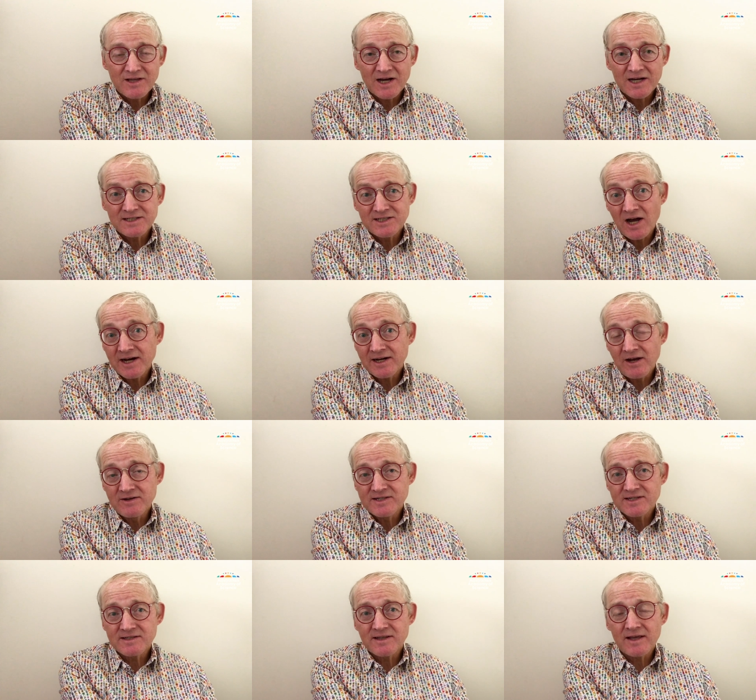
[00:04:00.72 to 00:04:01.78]
di
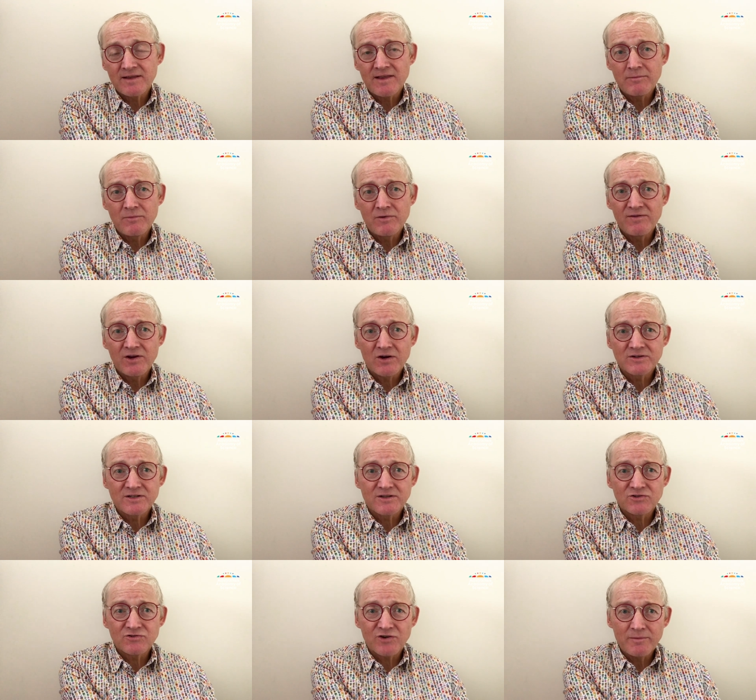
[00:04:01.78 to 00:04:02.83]
diagnosis and then moving on to
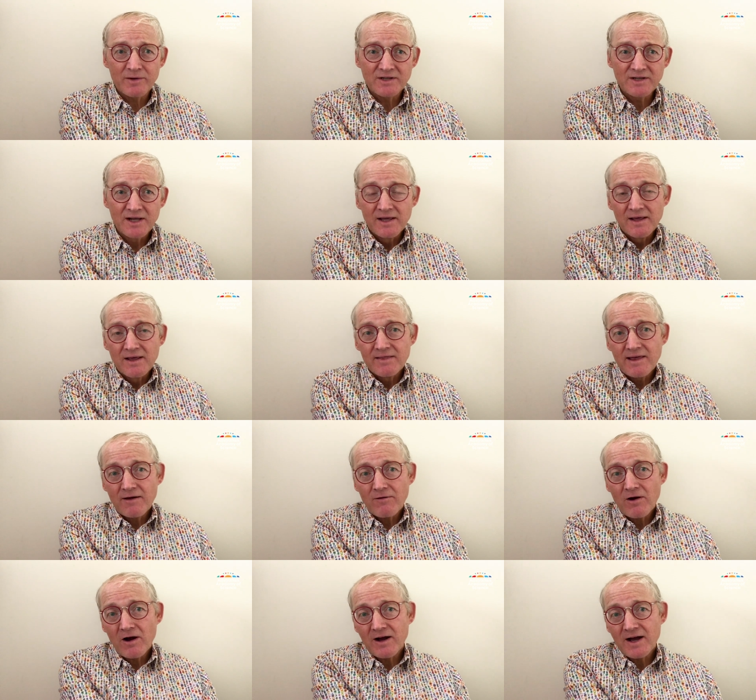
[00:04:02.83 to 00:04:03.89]
the treatment,
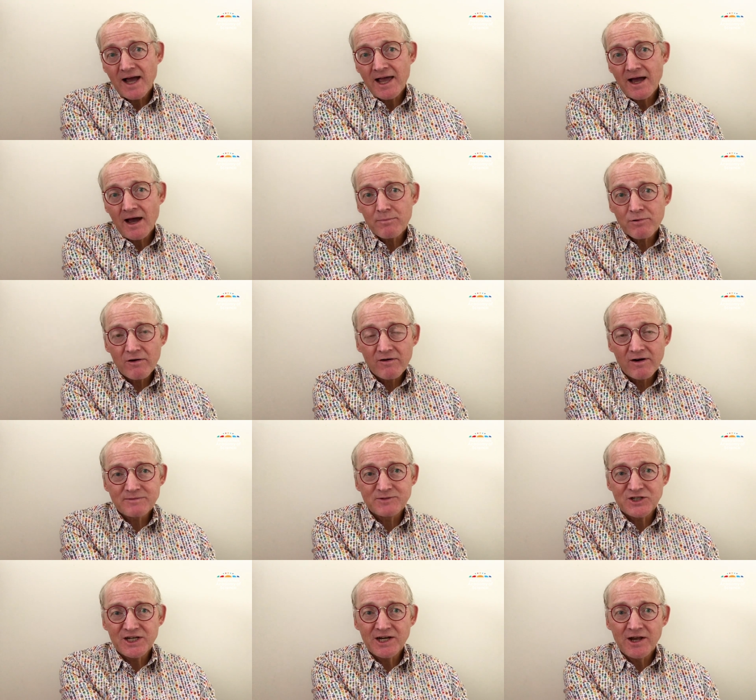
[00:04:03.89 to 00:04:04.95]
there are AI programs,
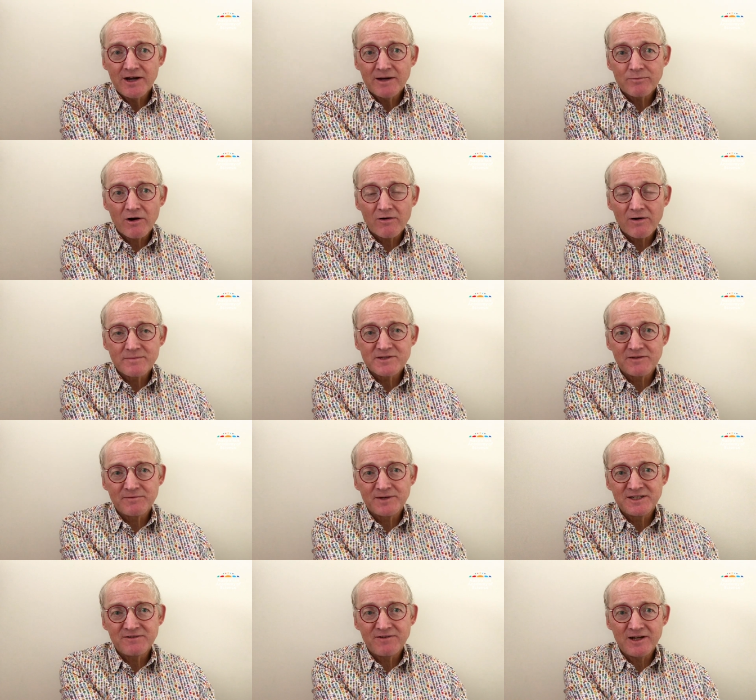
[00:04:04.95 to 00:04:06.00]
machine learning programs that have
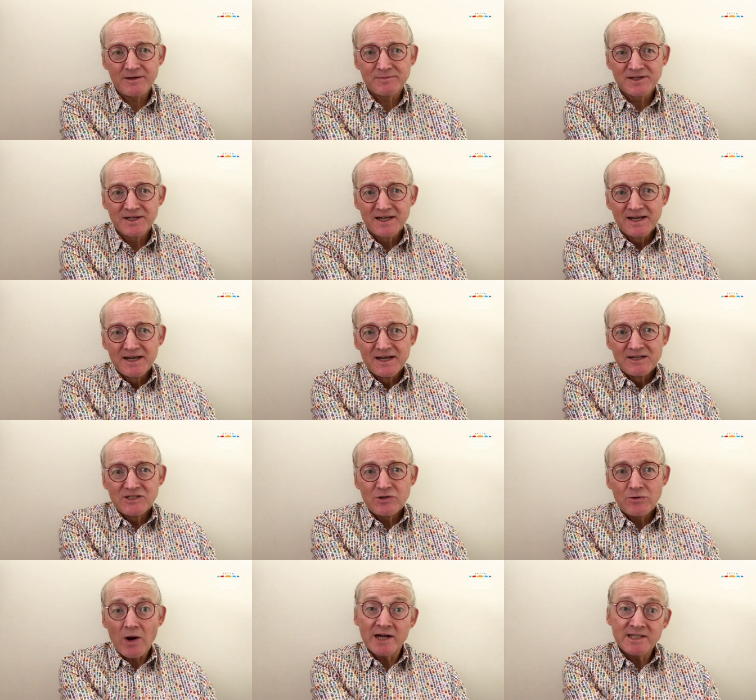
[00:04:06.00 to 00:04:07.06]
been developed
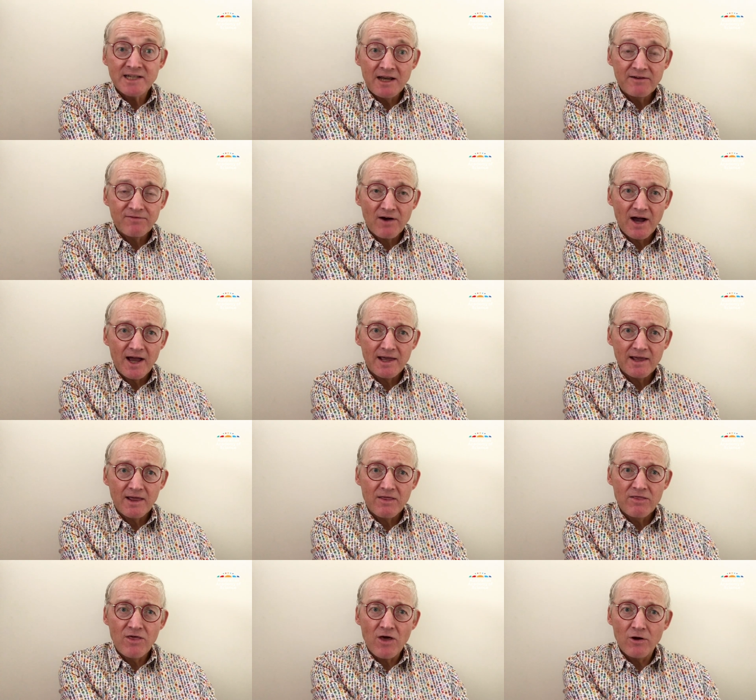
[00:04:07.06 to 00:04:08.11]
to identify
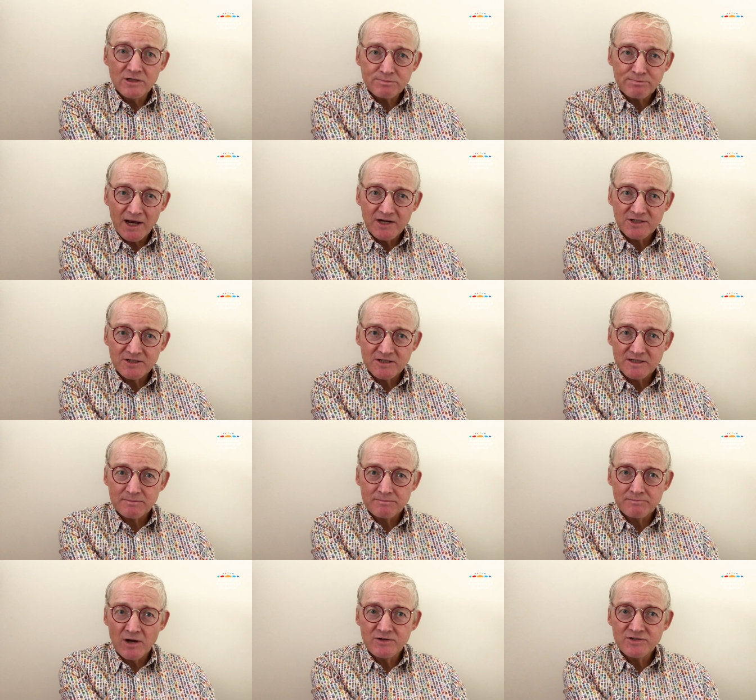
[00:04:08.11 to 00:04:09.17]
those patients
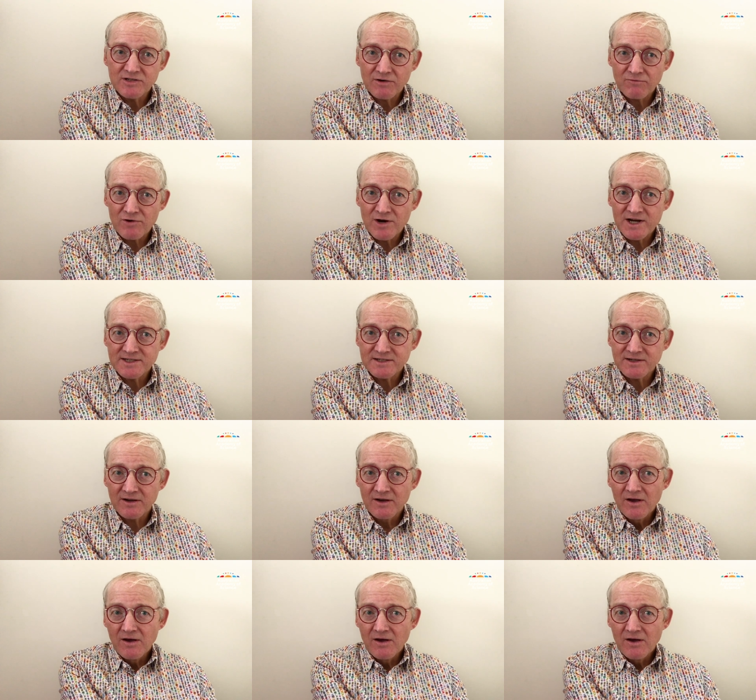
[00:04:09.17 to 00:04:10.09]
most at risk